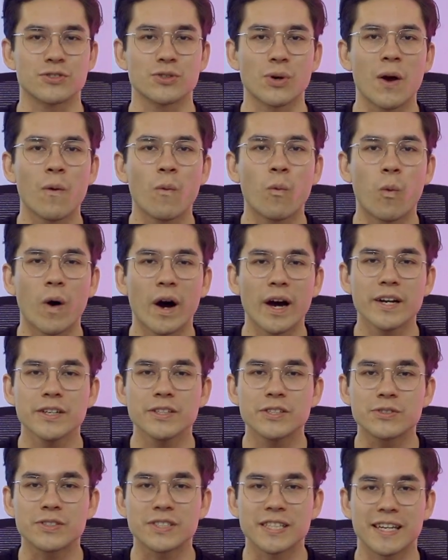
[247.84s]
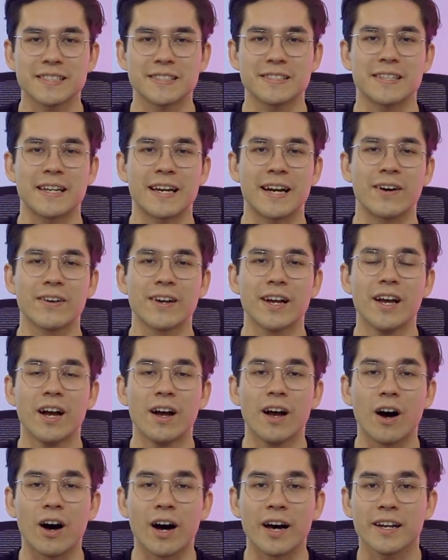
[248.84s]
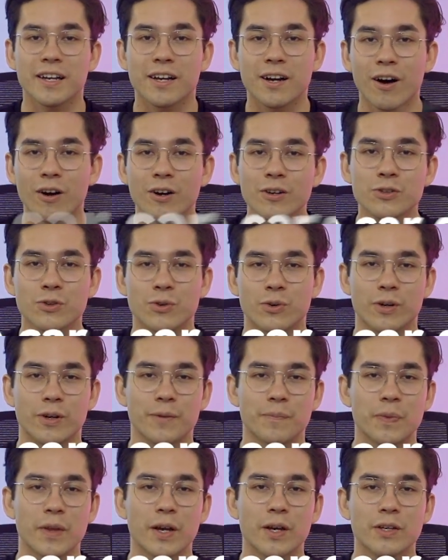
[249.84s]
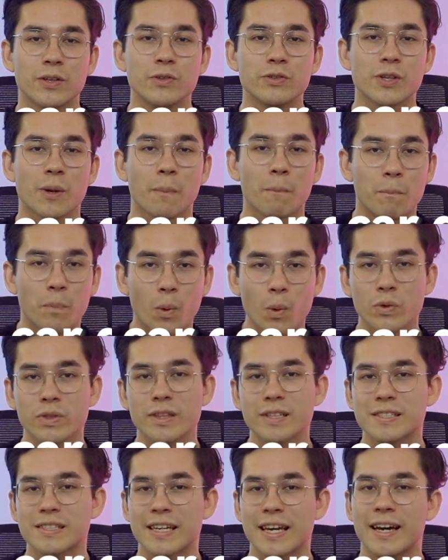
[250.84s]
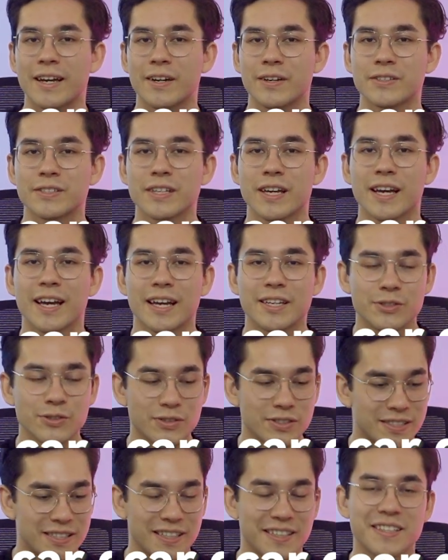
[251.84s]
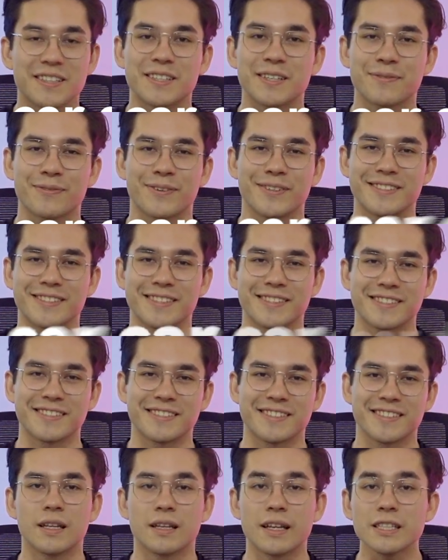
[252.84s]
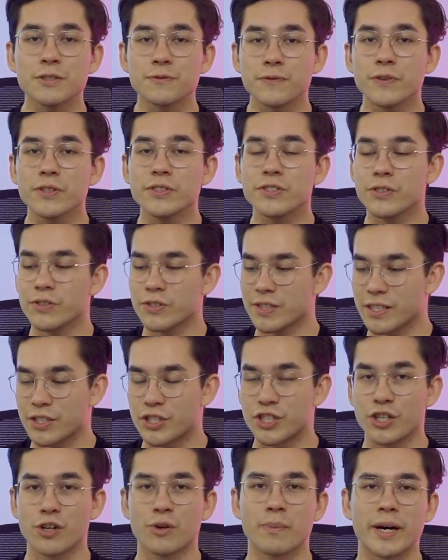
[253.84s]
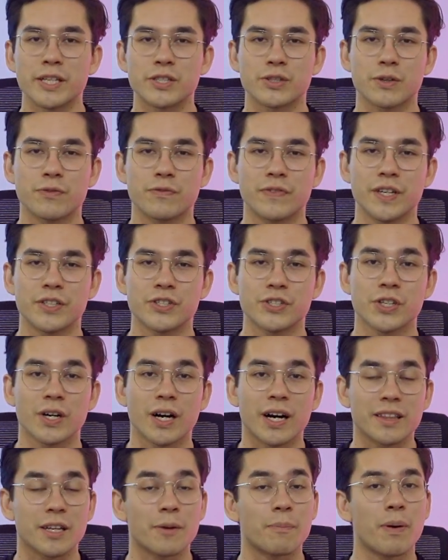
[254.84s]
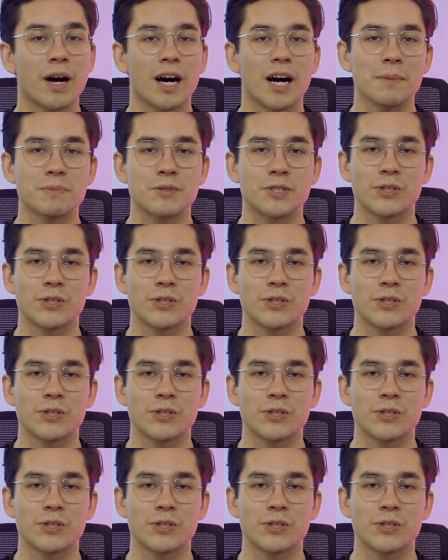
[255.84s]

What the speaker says: So I wanted to test it out on a car door, using both the scanners to see the differences. Let's first use the geometric feature on the POP